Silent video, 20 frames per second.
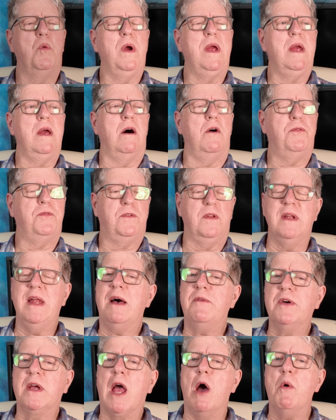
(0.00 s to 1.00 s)
we often
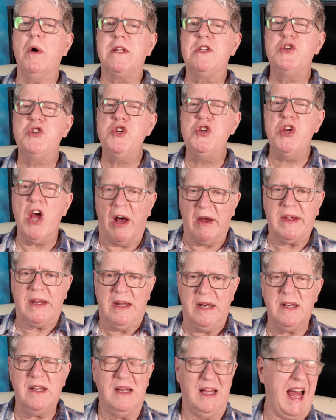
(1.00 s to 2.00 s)
have a go at
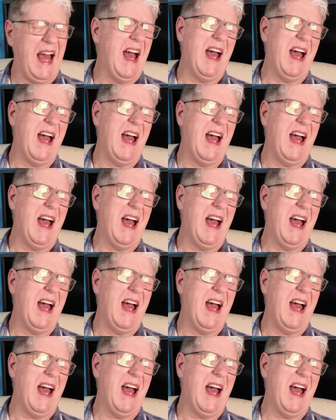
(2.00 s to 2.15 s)
China,